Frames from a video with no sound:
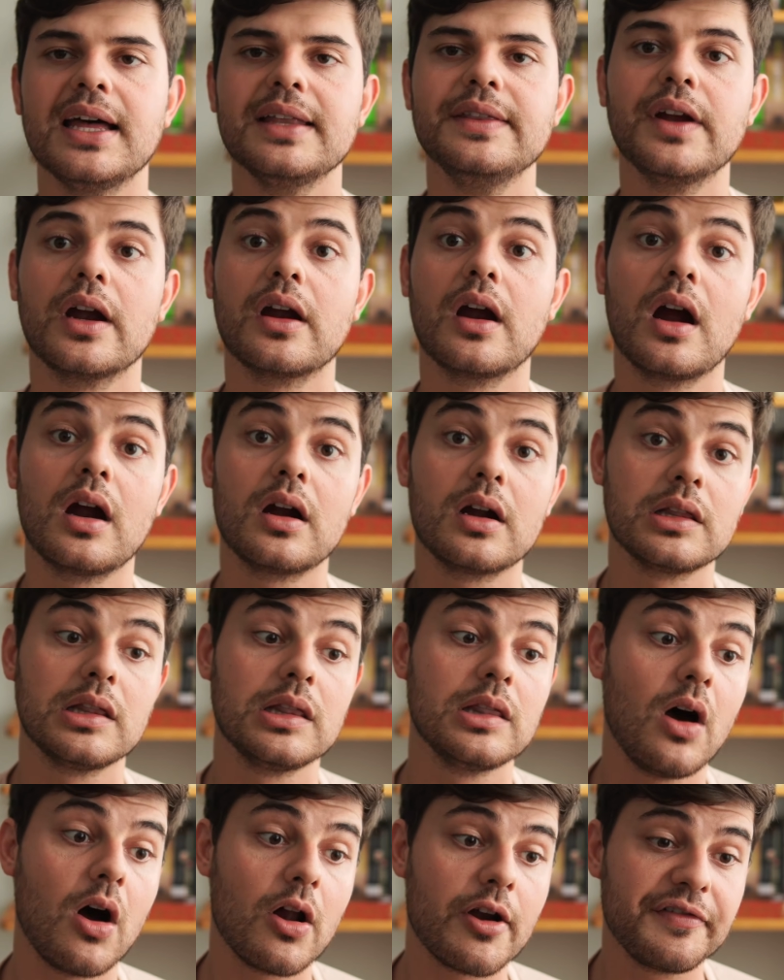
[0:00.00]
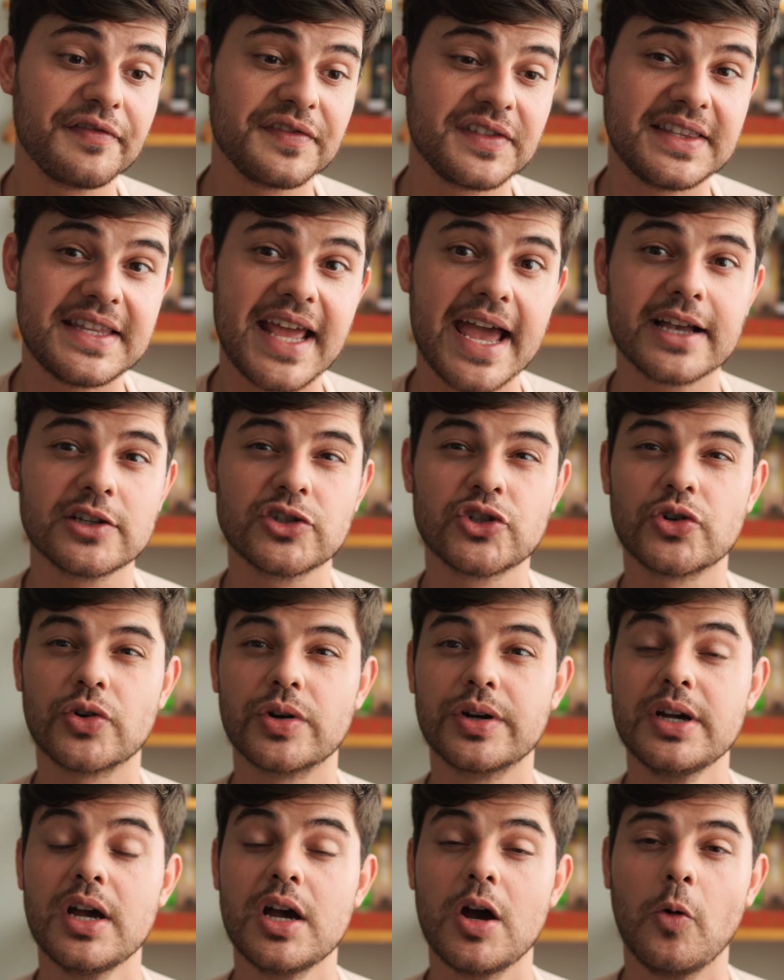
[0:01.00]
There are a lot of
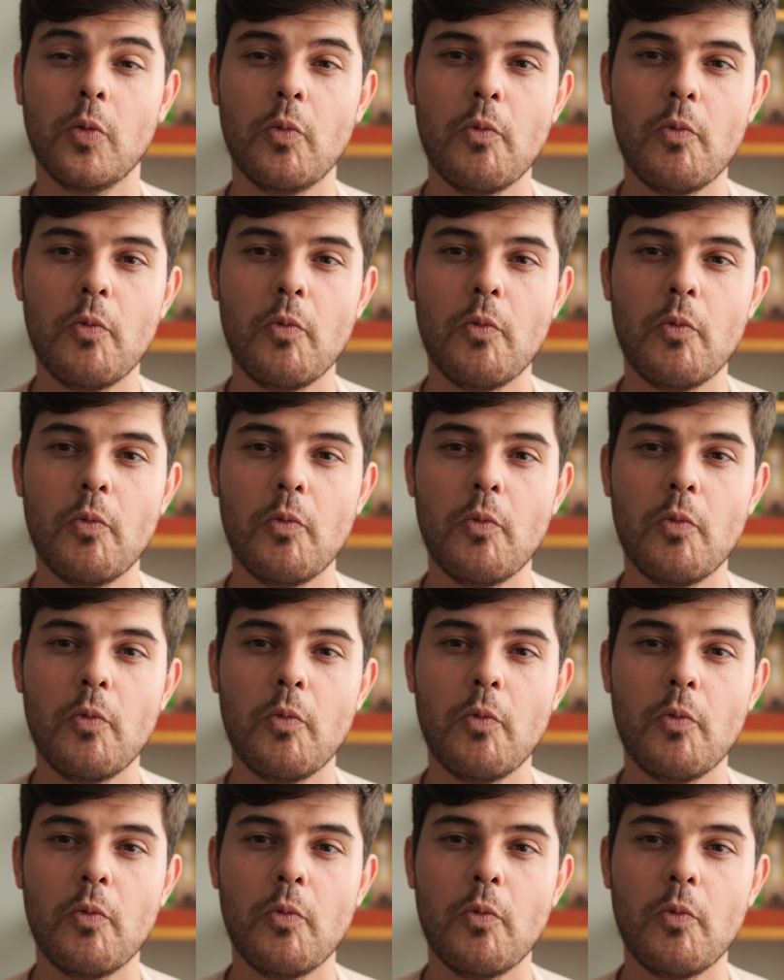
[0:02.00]
texture,